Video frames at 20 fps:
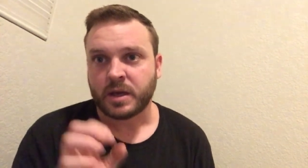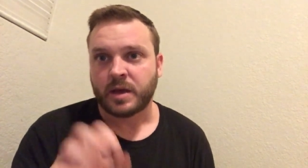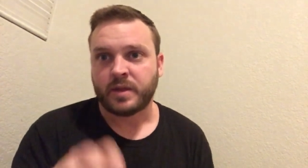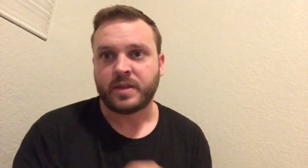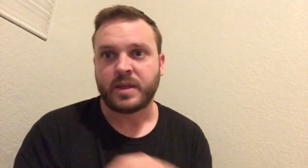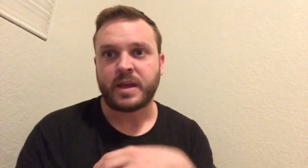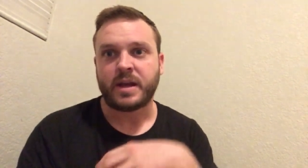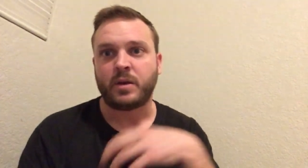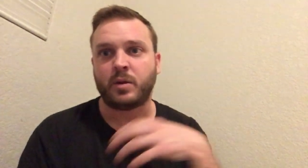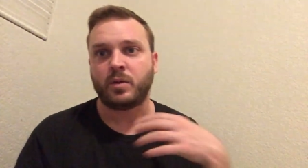
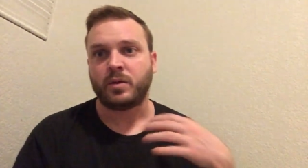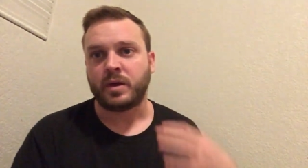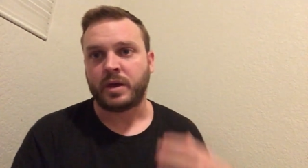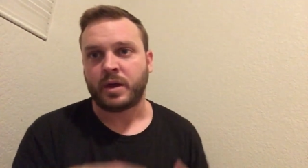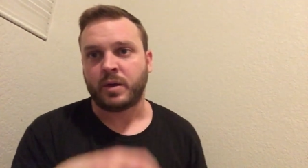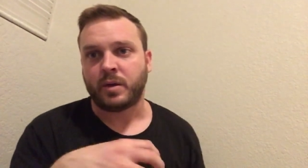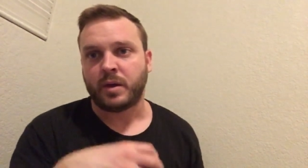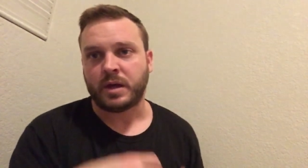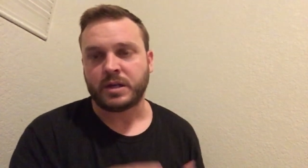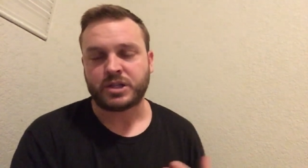then
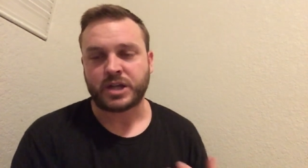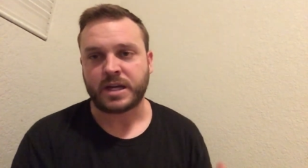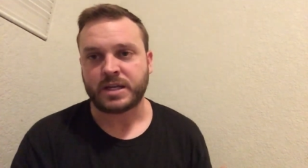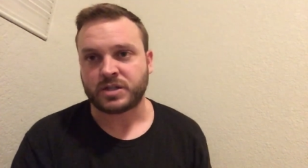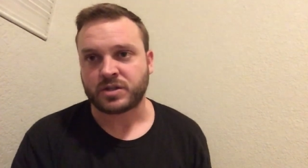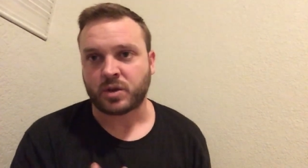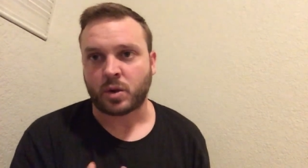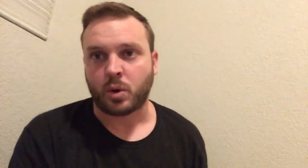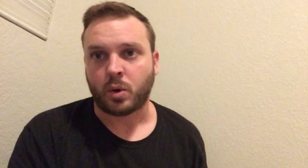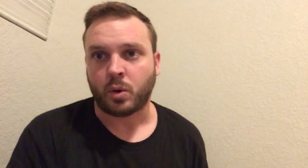it
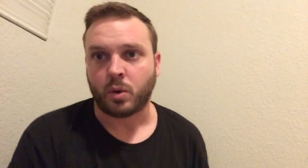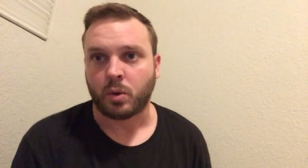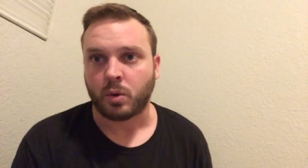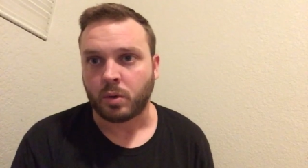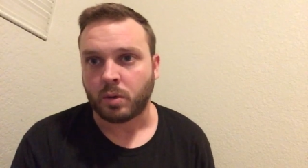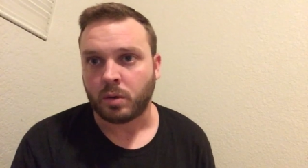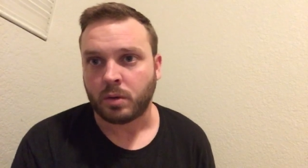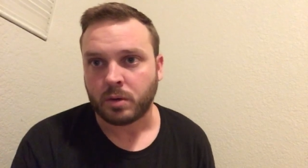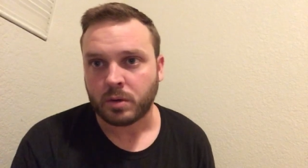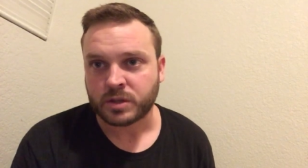changes the
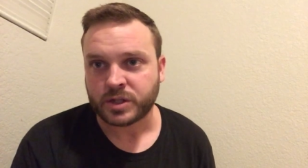whole